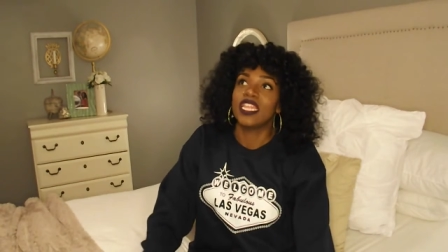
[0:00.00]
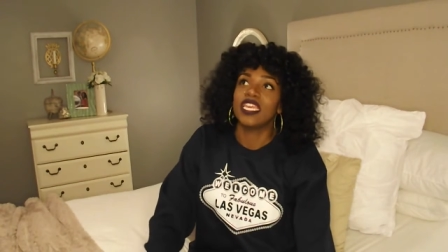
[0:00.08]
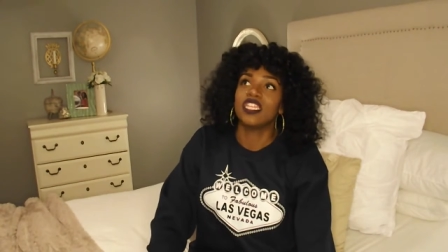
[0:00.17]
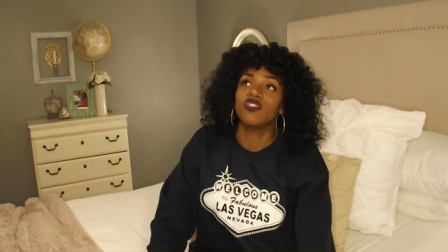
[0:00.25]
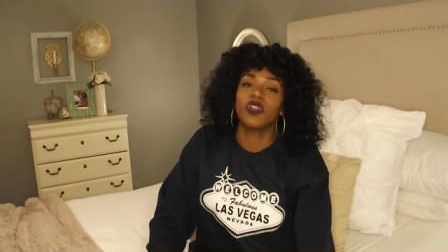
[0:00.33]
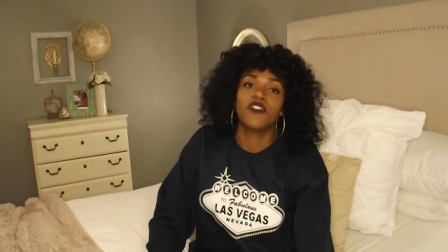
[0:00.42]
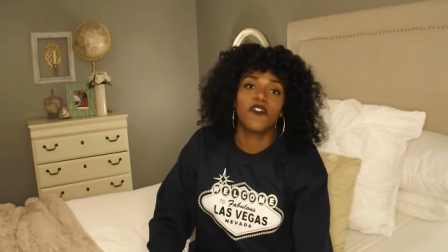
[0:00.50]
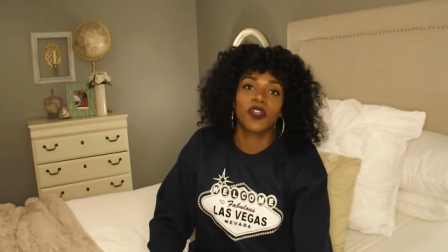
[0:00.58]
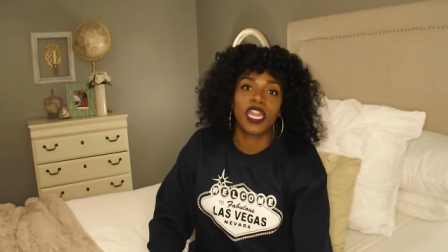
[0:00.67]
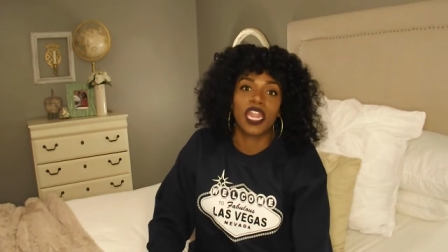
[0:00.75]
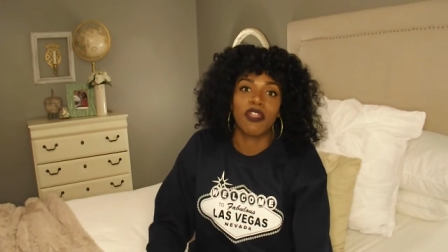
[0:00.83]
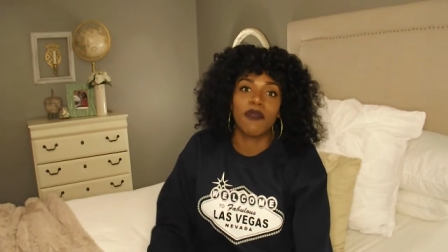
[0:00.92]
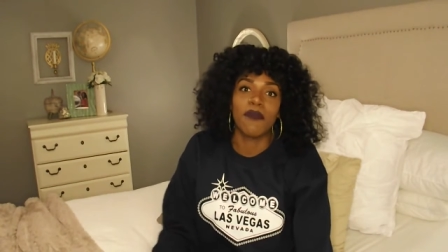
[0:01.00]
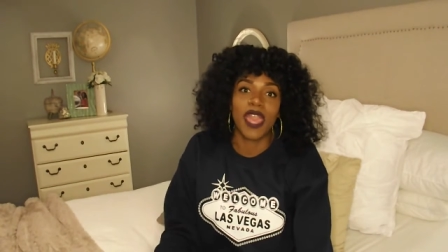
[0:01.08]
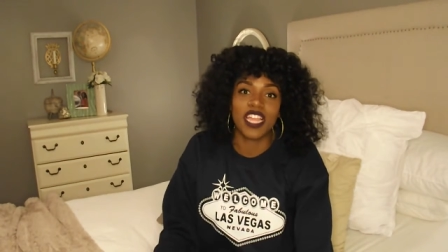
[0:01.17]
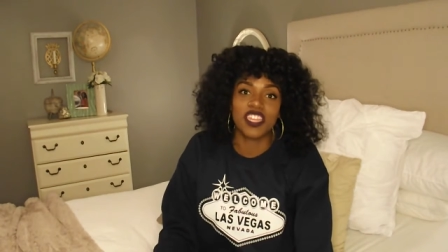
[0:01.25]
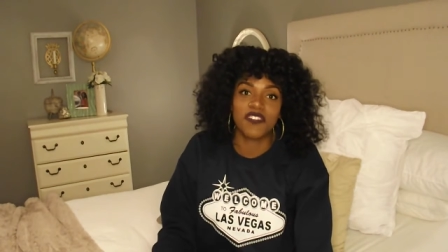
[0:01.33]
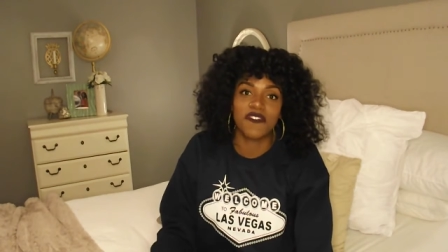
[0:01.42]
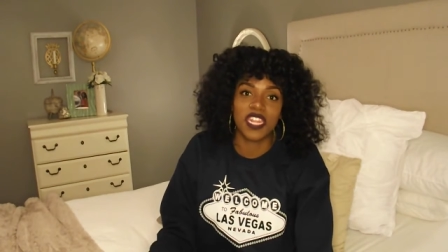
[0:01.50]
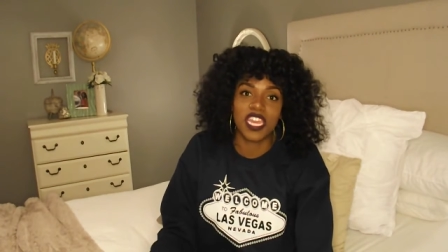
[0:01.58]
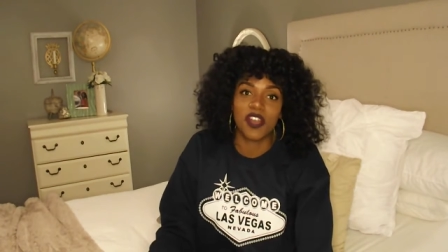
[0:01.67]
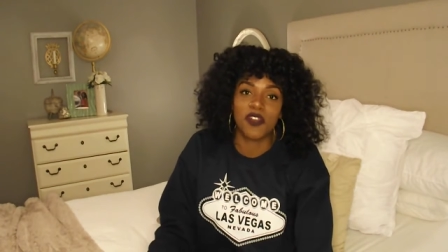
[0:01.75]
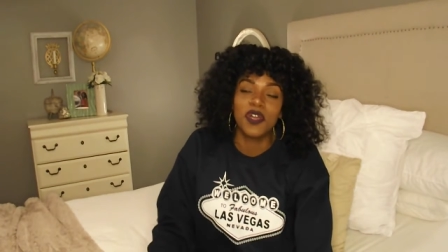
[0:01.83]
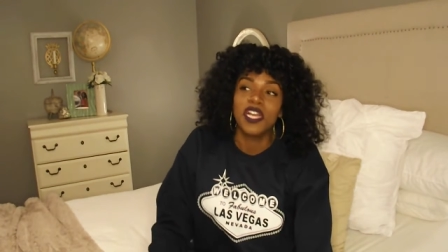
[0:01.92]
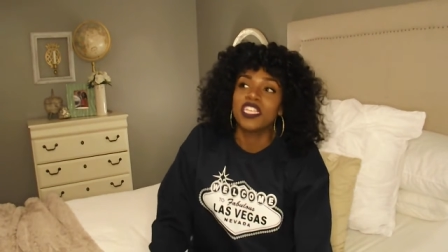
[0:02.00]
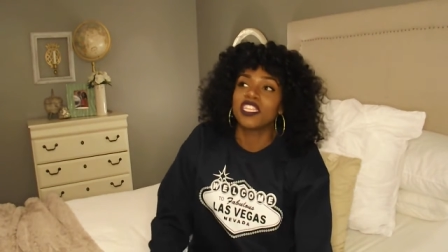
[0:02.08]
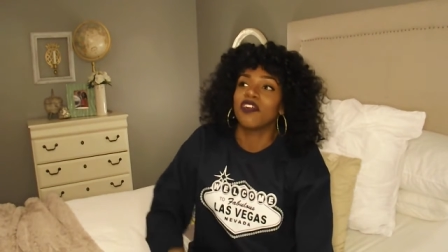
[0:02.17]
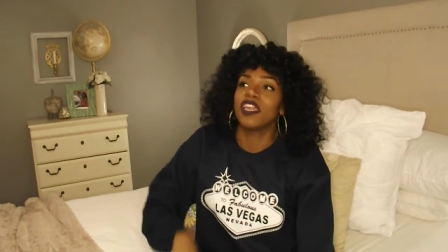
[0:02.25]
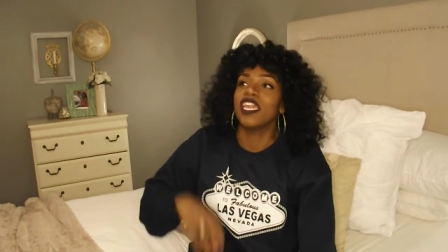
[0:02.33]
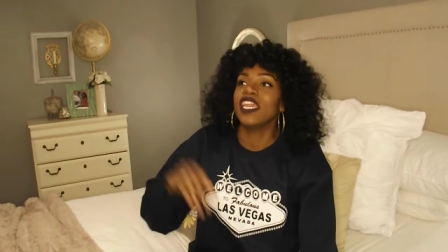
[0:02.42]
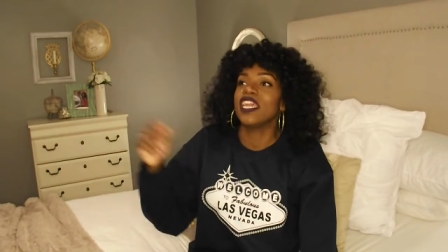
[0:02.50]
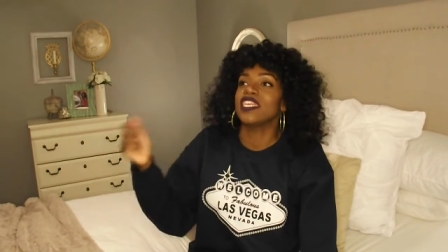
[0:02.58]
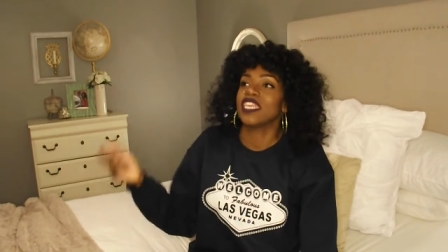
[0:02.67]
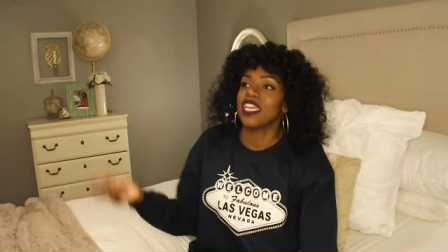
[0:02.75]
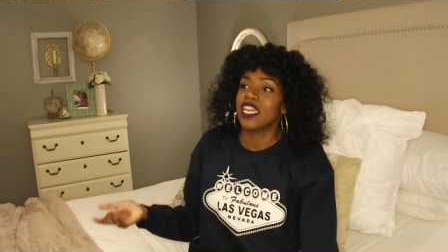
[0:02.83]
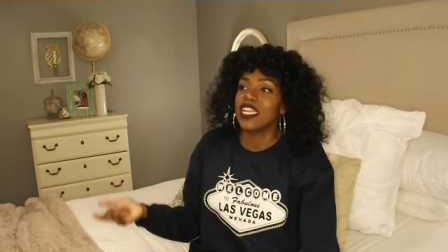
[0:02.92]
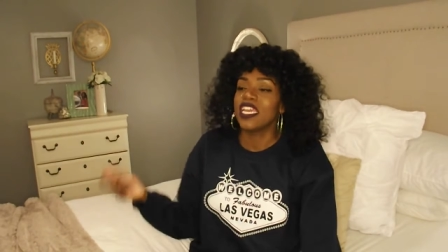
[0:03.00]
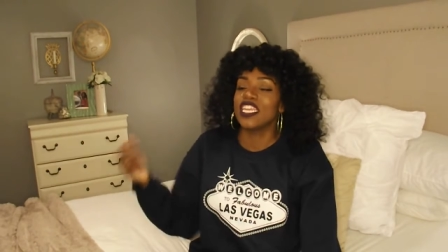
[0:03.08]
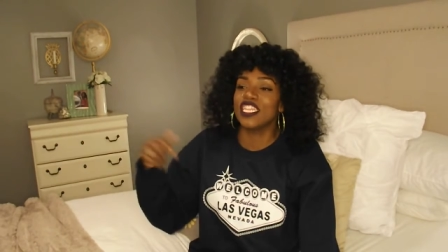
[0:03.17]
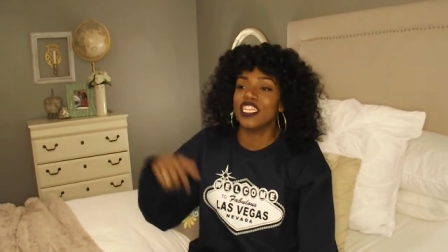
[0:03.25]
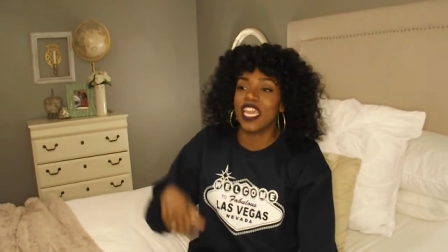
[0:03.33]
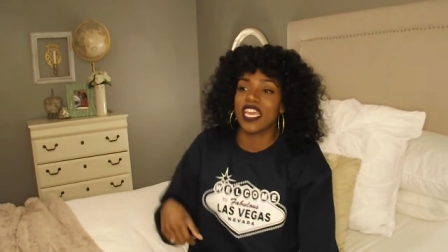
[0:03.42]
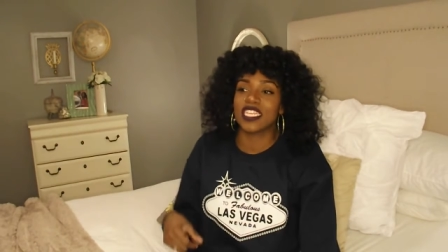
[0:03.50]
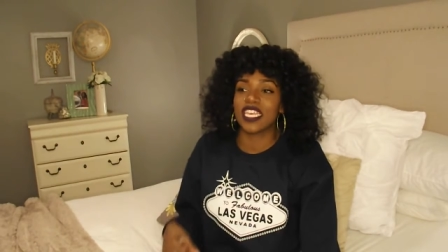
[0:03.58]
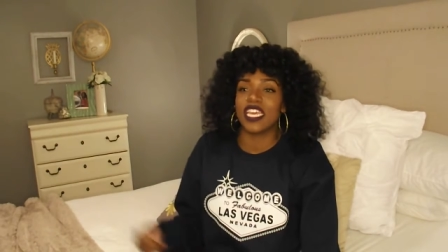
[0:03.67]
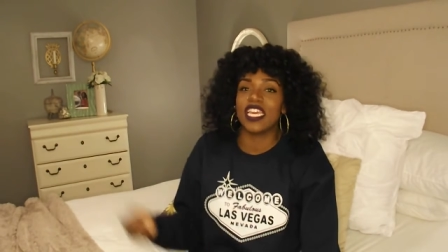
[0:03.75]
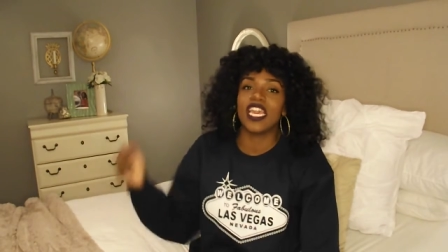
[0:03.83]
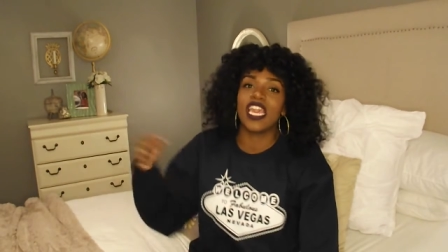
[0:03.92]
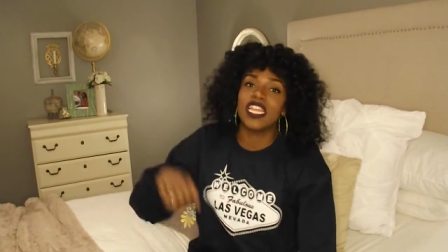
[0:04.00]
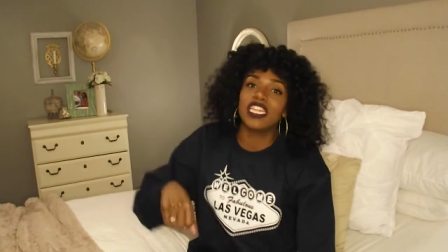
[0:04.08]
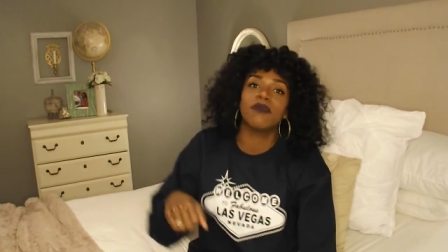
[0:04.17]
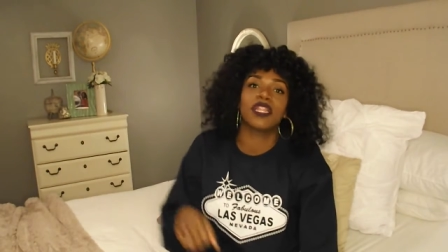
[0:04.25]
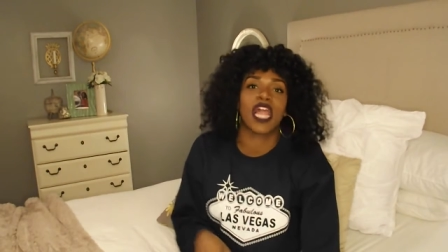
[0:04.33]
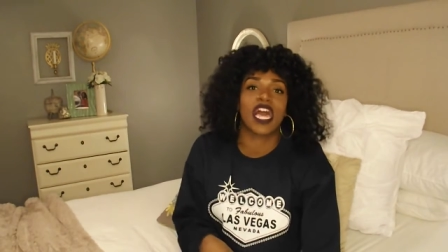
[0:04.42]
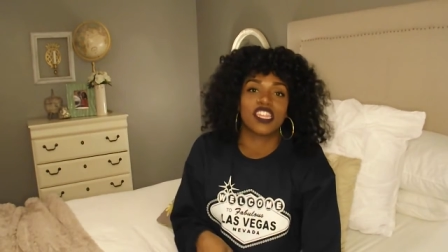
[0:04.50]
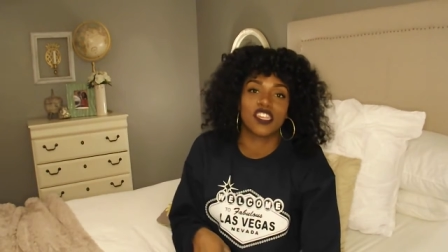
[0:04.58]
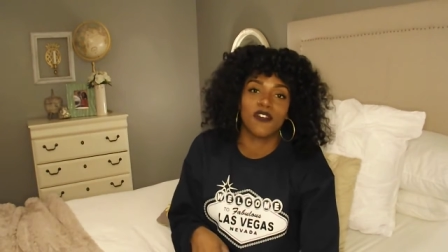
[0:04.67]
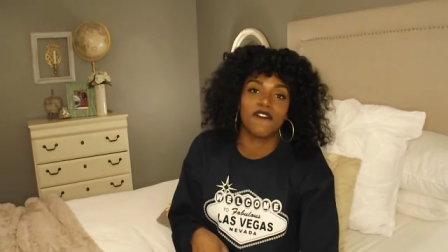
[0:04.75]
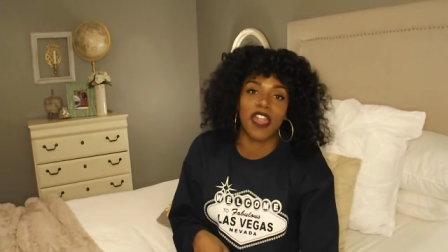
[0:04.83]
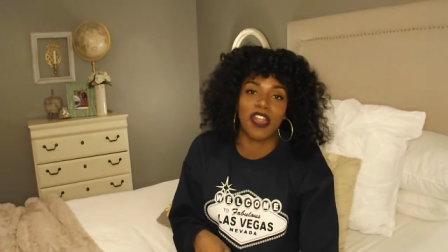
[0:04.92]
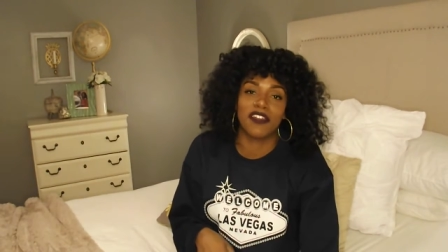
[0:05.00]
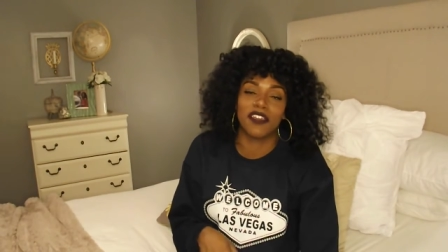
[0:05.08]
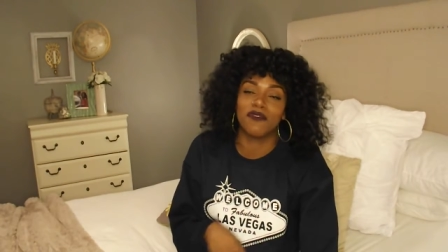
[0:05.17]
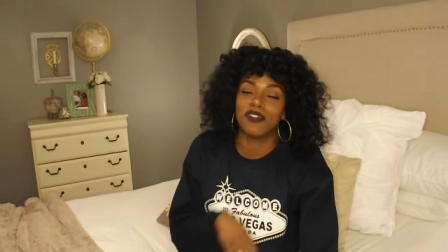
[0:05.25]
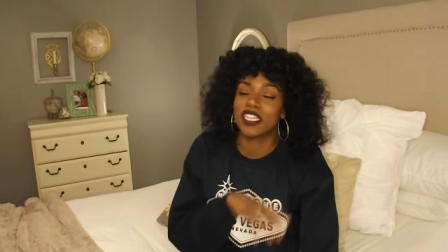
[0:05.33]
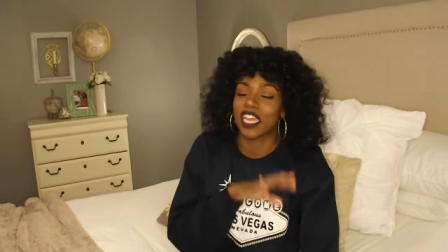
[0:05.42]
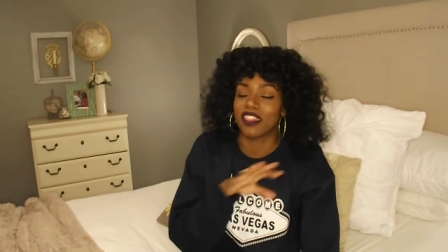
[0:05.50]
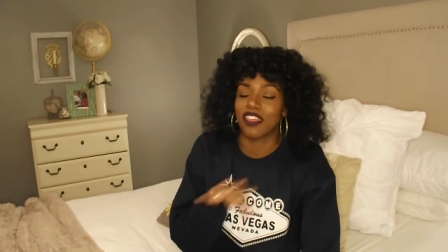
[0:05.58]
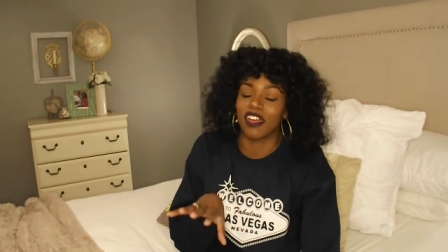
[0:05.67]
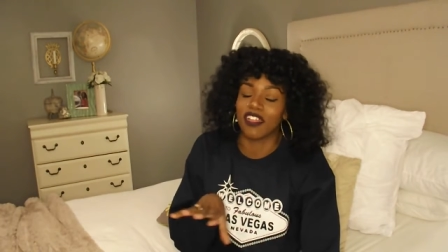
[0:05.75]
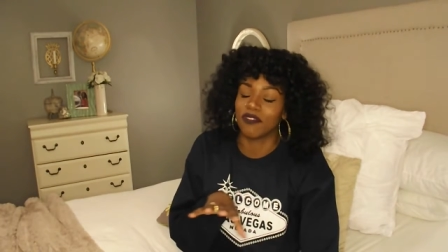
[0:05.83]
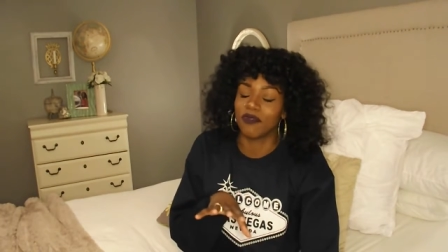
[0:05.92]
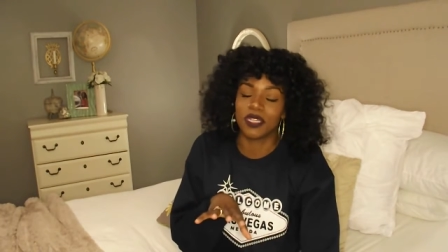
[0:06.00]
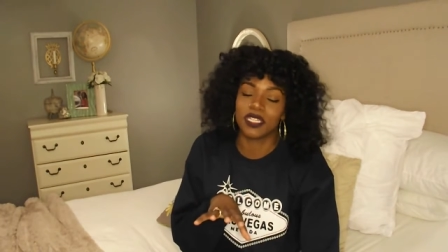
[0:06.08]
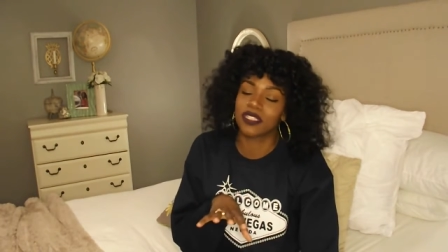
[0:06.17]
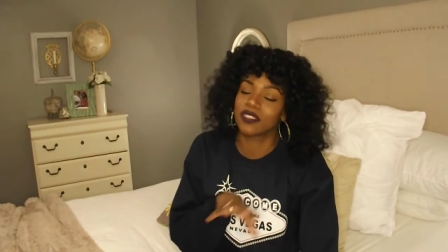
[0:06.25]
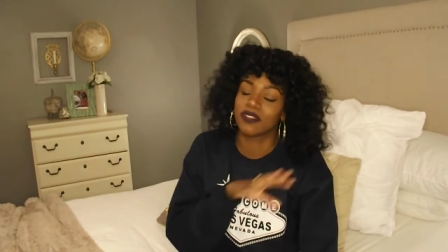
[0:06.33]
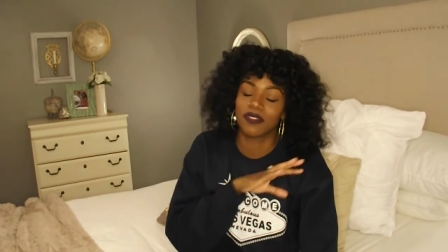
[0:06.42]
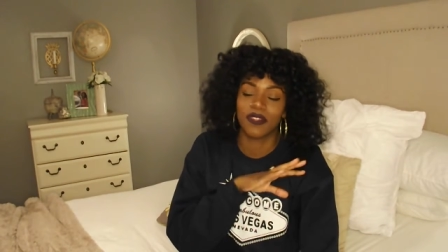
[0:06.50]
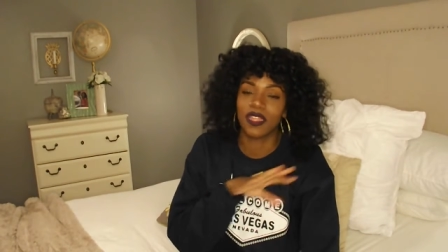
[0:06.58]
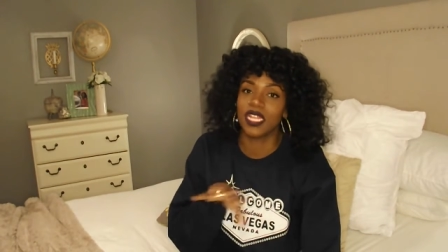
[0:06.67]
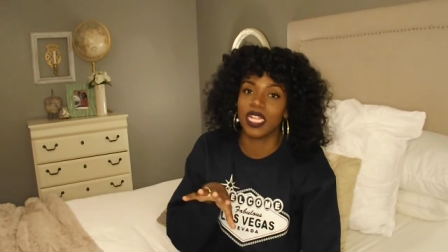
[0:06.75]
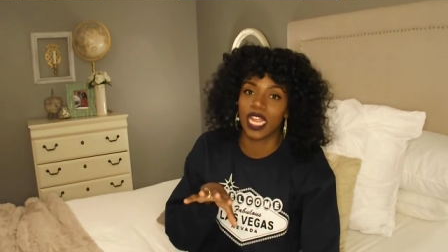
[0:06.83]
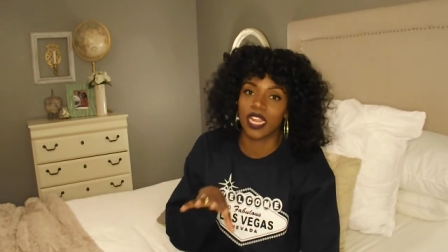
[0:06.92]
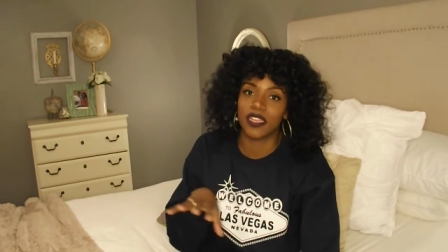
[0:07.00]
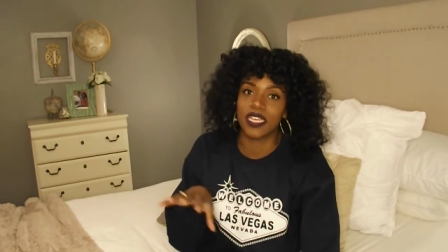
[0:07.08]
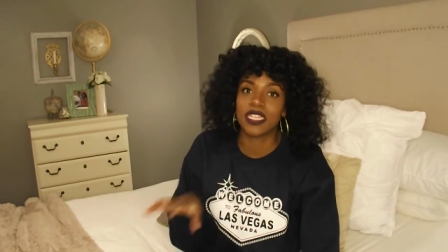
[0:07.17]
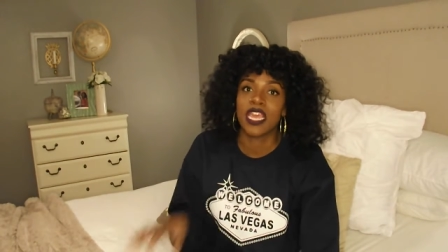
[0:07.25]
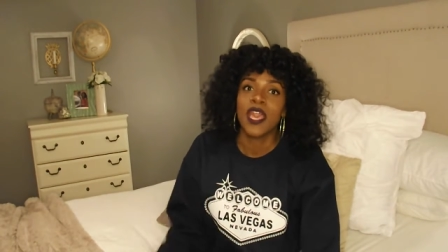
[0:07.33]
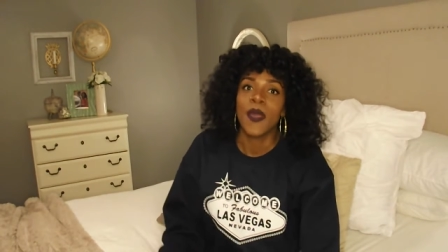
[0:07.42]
24 Karat Magic video. So he is in his jet ski in the Bellagio Fountain, which I thought was hilarious.